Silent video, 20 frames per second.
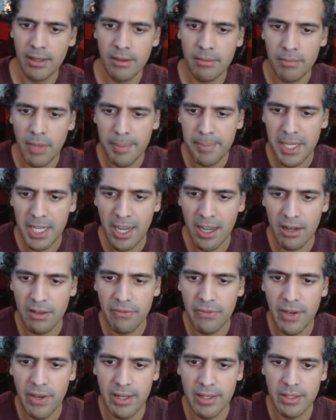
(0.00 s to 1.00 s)
might be kind of
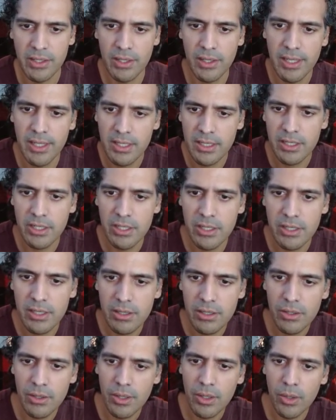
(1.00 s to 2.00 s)
fun. So let's just
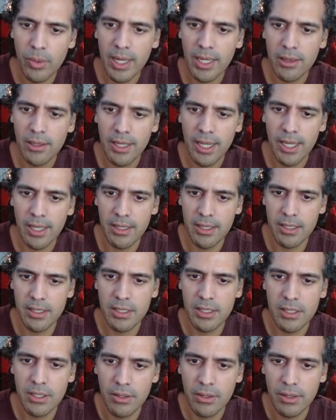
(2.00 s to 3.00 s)
do a quick look at this.
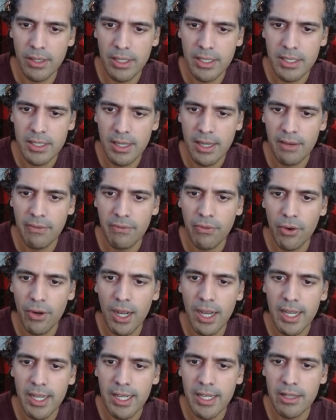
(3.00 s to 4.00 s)
So let's say for
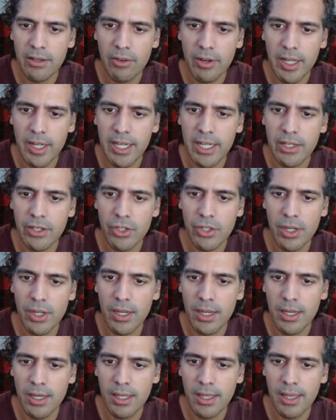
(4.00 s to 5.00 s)
I in range
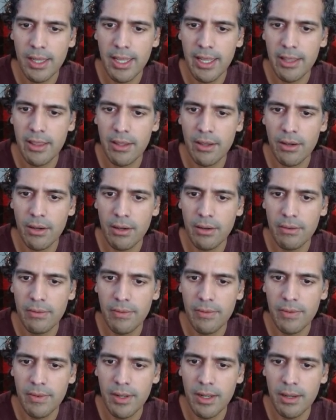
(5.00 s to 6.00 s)
length of
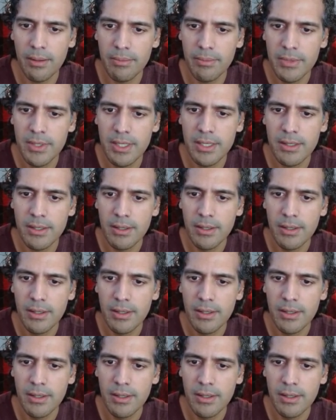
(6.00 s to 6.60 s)
nums,